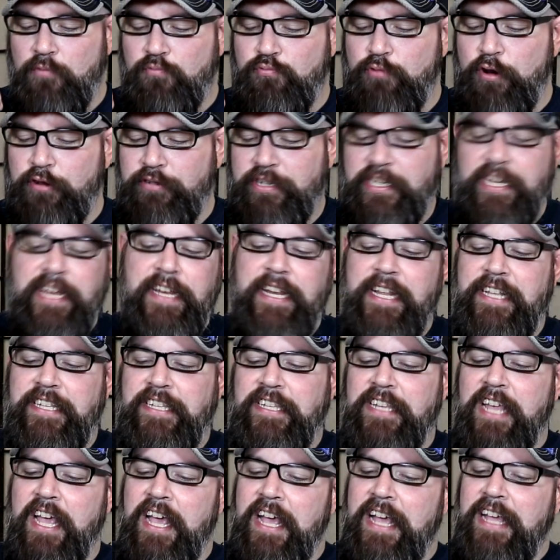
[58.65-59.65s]

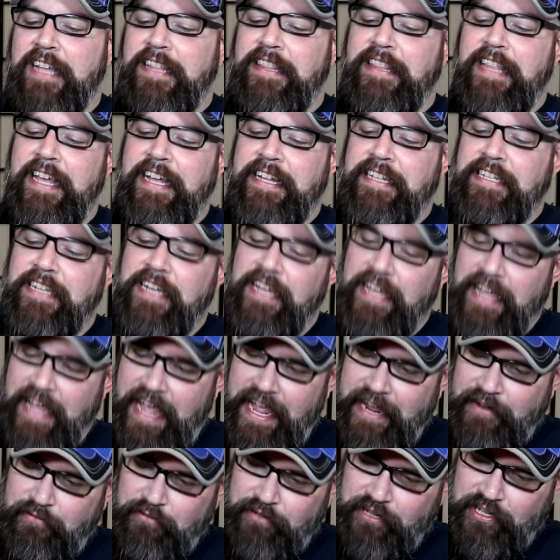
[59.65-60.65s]
roastiness that
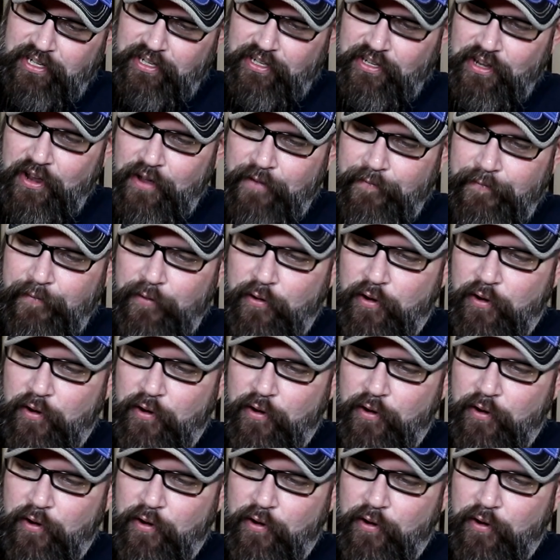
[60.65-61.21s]
Anchorage is known